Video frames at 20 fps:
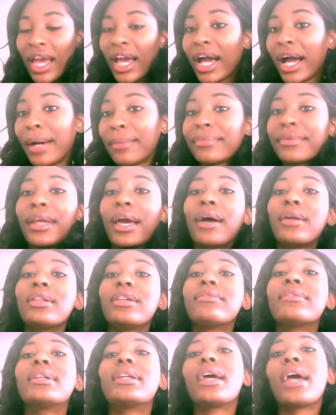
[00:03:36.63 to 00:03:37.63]
I'm now
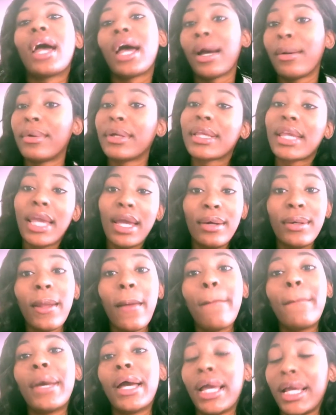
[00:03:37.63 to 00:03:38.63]
living in Howard County,
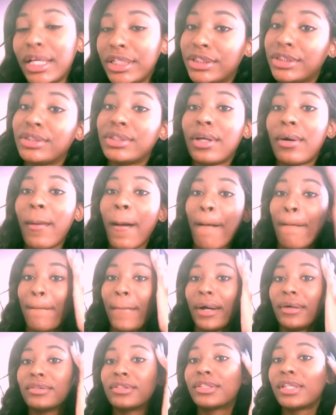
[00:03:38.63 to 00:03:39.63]
but as you know, I'm
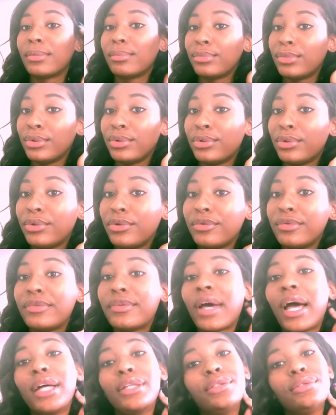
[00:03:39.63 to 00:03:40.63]
about to move.
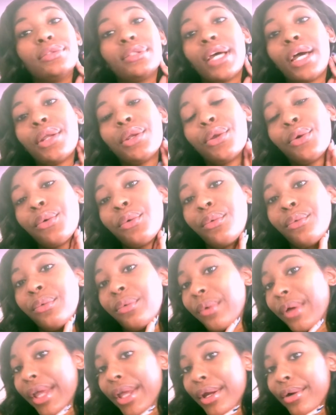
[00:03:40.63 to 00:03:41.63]
I do not know
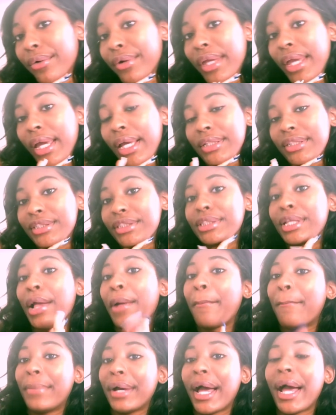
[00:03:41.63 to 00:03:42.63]
where yet,
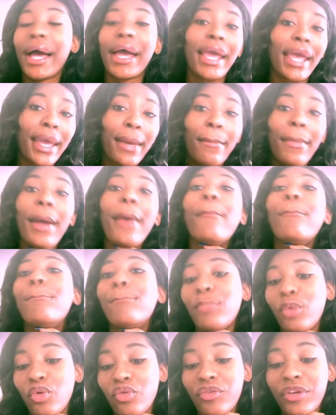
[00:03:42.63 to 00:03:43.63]
but I am
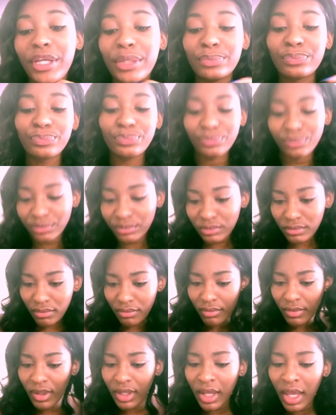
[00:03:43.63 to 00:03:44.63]
moving.
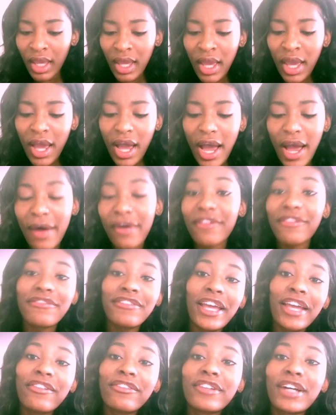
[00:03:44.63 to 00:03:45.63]

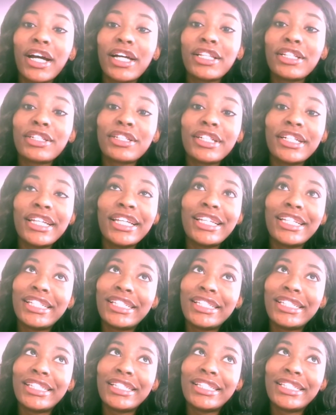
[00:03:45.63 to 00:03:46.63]
Fave color
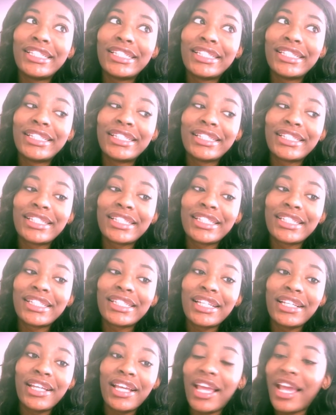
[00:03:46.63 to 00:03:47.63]
is
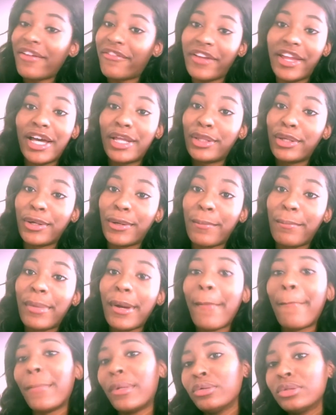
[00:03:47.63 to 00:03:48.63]
every color,
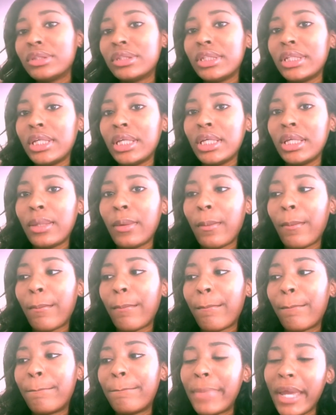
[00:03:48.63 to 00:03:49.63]
but mostly
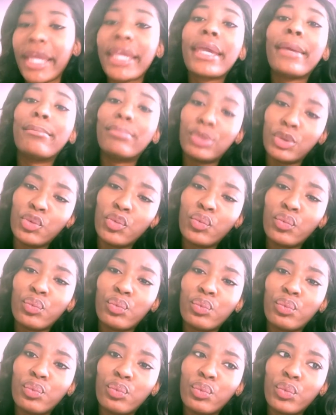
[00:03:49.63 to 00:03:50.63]
pink and blue
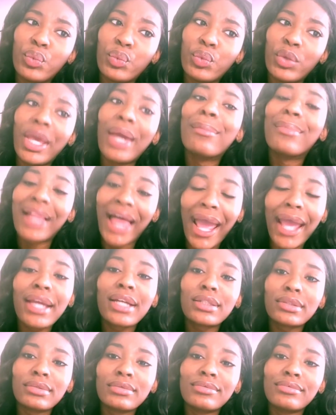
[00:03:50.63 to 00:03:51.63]
and
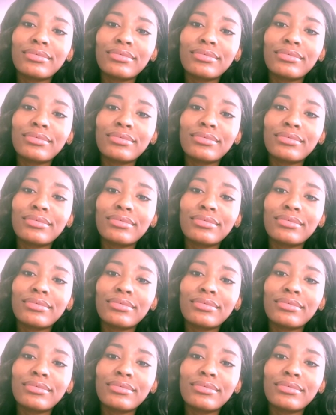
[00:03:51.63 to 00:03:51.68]
black.